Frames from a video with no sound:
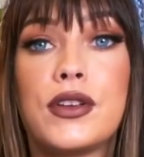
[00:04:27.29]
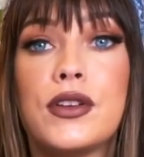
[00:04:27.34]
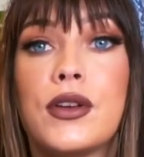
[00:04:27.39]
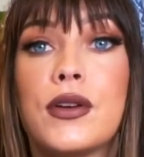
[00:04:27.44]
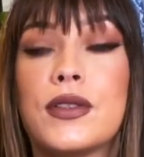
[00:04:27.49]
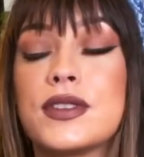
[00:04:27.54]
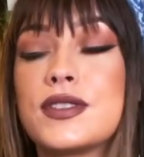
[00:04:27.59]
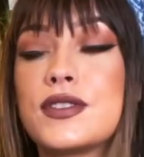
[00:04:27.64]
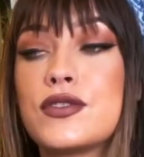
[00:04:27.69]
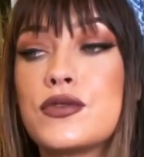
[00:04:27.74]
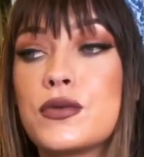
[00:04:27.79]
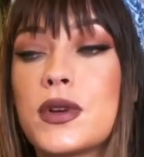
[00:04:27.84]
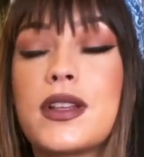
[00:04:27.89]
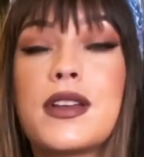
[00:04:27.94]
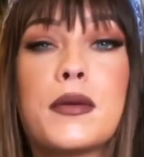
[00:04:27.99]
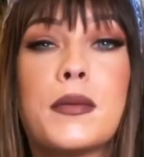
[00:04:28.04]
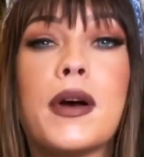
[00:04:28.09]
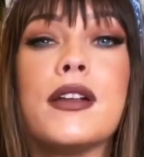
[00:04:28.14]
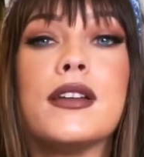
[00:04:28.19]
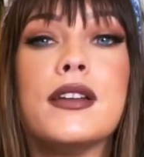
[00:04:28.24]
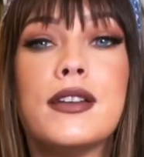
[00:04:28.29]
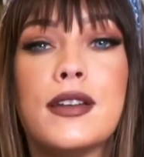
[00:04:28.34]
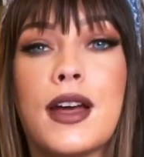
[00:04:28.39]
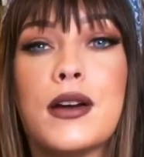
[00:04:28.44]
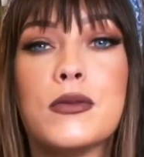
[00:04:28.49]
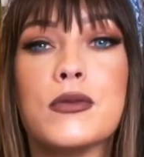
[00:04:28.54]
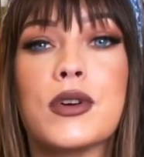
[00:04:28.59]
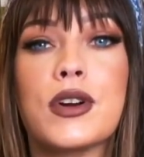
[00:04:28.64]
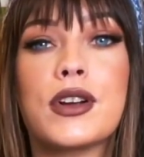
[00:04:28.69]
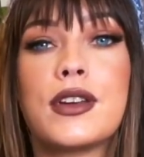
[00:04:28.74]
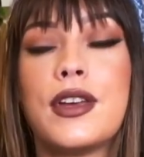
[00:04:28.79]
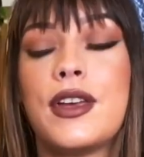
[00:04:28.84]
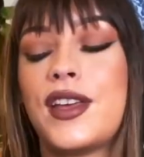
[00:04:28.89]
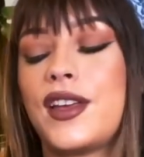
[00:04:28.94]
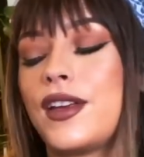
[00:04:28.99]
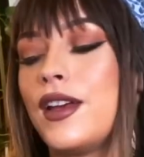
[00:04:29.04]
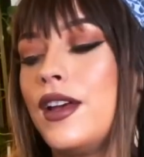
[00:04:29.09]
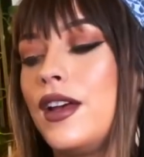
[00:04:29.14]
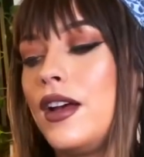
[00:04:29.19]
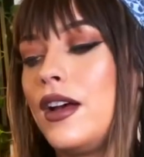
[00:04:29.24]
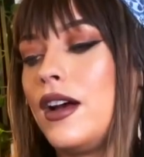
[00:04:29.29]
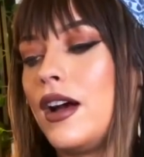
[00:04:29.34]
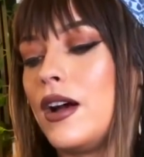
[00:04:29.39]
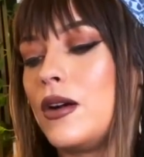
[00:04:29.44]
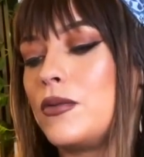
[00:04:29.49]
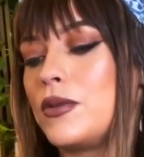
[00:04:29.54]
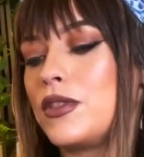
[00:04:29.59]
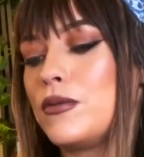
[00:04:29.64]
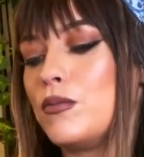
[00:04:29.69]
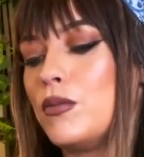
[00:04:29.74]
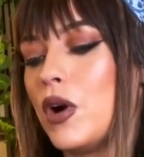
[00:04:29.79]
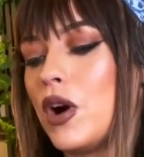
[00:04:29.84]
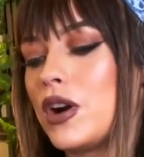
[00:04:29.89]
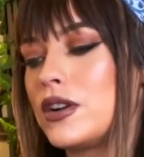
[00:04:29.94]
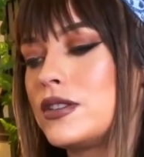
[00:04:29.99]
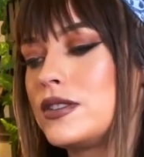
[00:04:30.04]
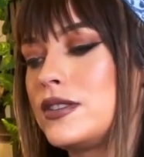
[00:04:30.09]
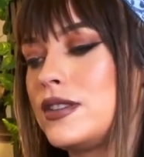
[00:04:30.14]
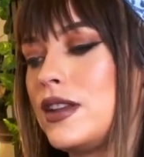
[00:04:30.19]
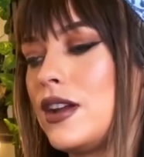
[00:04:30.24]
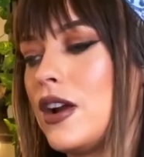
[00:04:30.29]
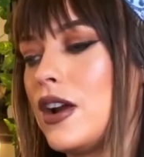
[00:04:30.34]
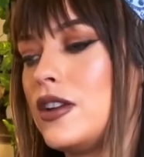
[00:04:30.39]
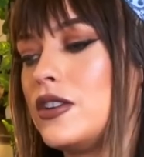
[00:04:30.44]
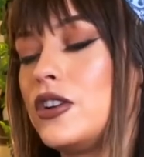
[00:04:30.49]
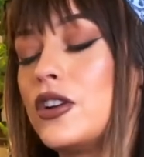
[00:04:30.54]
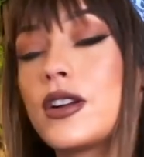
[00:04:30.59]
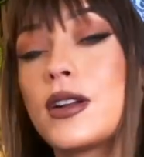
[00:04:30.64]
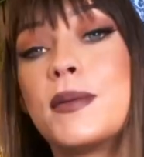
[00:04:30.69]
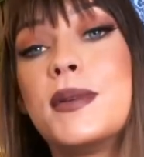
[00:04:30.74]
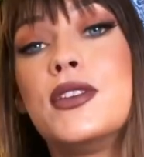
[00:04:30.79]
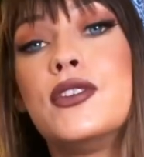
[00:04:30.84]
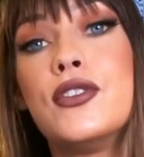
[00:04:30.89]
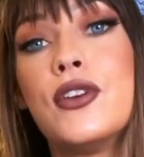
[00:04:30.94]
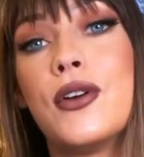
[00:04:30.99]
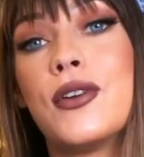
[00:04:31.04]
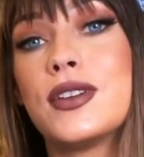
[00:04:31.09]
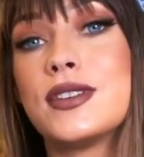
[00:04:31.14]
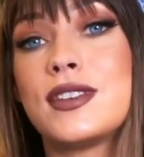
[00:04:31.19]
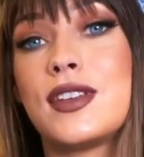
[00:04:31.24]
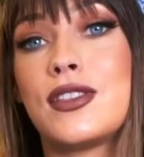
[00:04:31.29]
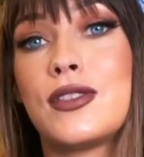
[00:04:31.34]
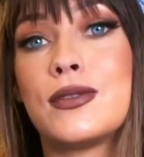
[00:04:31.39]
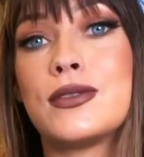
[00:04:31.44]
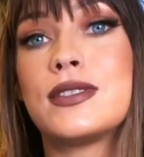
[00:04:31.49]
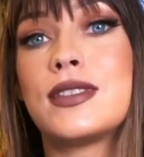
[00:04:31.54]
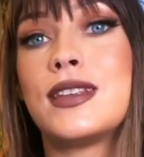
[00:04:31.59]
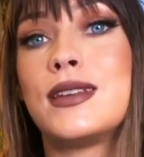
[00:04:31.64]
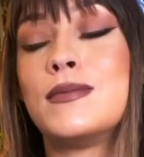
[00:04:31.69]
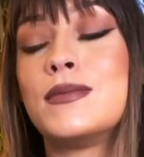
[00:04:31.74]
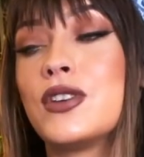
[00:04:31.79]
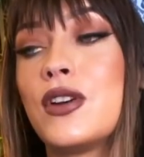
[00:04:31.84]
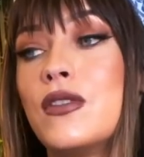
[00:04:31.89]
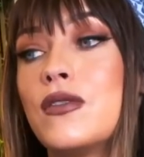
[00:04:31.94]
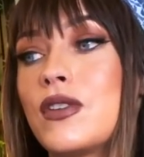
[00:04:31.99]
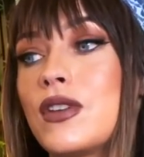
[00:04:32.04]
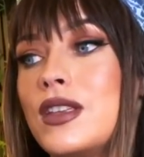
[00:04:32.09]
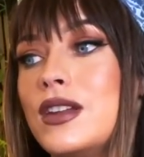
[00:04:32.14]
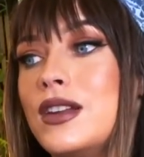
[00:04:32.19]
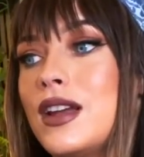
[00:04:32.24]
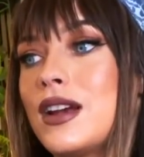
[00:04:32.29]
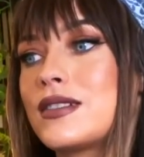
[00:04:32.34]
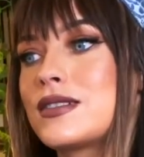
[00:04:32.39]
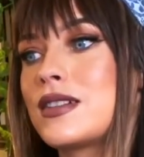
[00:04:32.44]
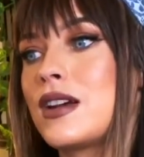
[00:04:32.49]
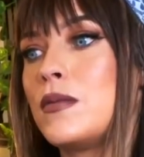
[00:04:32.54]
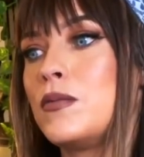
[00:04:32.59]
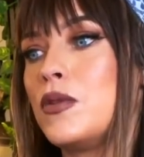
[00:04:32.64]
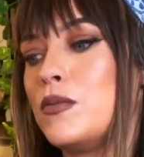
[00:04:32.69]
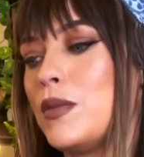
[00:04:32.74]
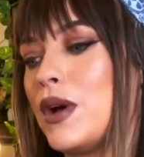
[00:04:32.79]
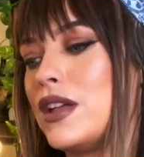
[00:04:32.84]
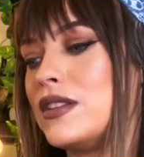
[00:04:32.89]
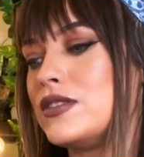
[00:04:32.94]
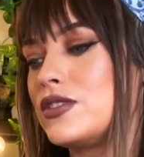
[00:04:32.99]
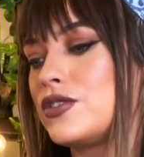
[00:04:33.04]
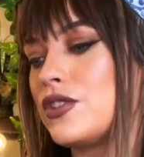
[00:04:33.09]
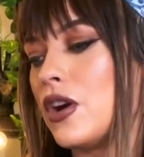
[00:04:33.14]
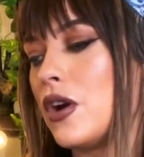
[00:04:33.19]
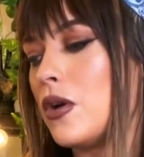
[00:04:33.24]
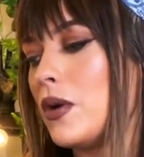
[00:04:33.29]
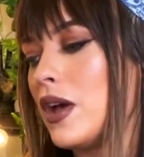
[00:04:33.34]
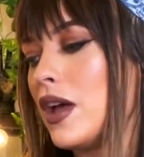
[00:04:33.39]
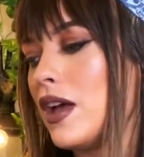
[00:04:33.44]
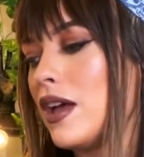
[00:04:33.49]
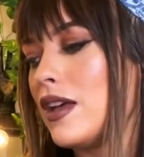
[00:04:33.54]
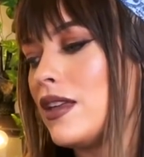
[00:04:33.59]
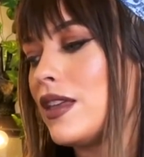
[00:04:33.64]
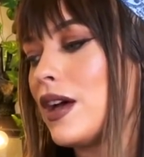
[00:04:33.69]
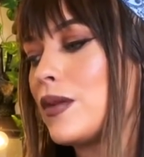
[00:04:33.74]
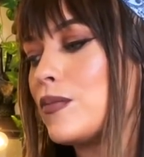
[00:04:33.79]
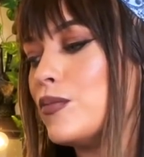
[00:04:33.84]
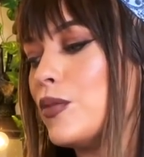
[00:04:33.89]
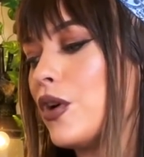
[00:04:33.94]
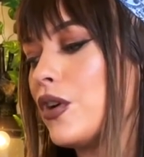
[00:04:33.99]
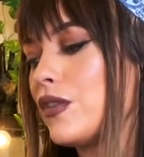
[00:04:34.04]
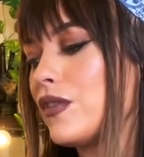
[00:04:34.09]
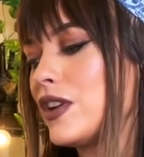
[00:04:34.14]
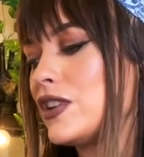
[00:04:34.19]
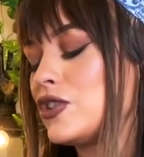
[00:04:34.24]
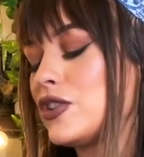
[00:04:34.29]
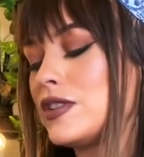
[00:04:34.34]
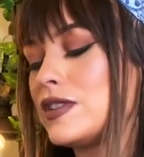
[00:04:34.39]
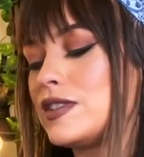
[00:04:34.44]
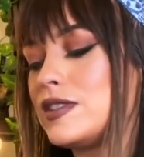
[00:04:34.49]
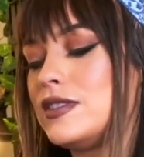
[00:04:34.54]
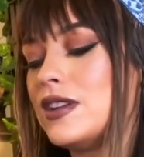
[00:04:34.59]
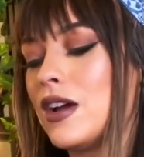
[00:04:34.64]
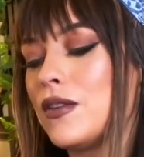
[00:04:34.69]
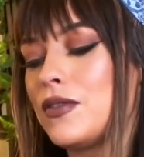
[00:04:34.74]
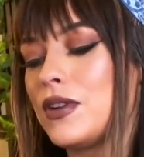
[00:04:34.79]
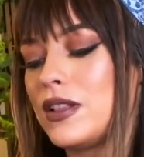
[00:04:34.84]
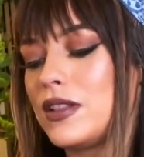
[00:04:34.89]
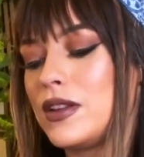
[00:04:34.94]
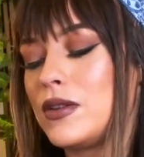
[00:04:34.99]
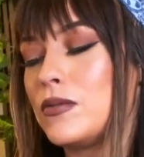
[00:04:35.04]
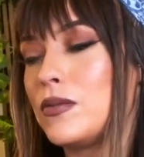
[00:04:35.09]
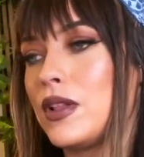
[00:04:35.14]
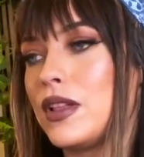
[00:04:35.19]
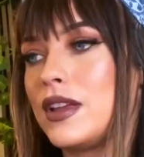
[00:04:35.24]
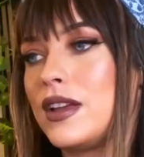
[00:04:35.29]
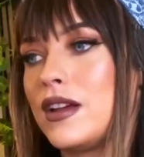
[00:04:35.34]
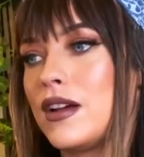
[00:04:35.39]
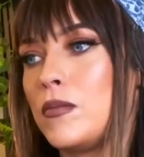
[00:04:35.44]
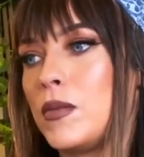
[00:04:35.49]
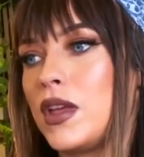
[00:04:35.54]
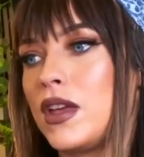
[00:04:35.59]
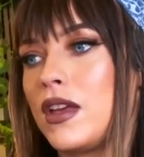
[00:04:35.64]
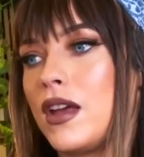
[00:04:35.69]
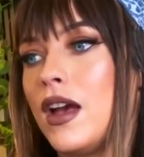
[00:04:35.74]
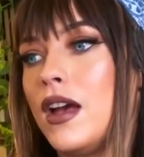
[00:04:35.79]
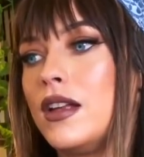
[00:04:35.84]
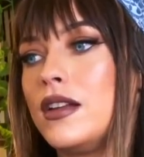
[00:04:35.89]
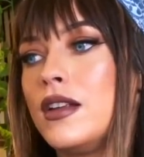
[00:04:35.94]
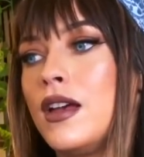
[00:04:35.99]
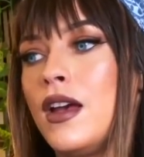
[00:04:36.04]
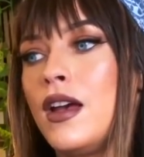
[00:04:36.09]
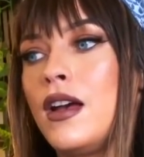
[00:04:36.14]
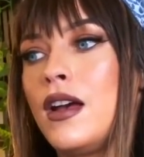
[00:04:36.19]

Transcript: You know, this is really about networking uh, with Mars here, and you're going to be noticing those themes over the next couple months. So that motivation is definitely really coming in.